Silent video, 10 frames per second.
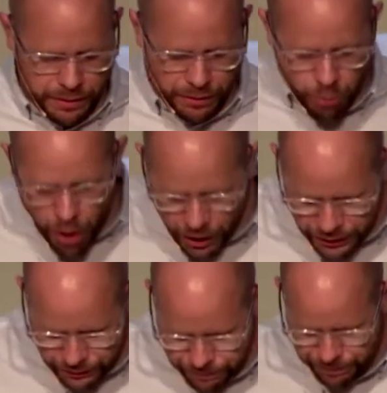The
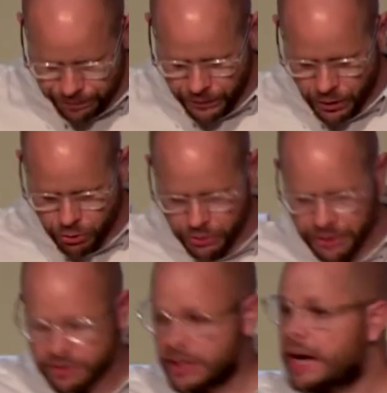one who
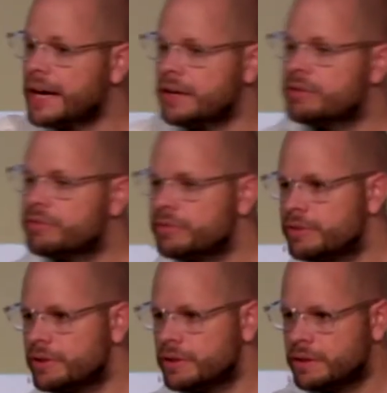gives
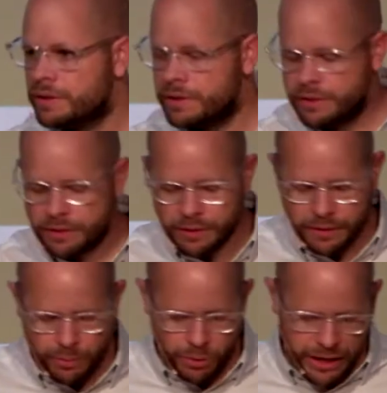life
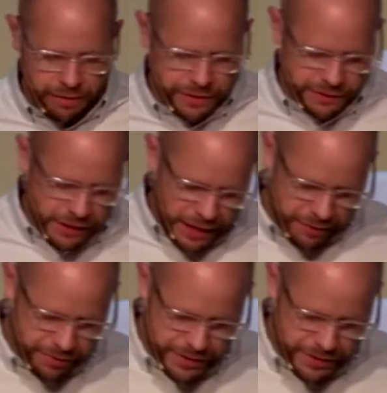will have his life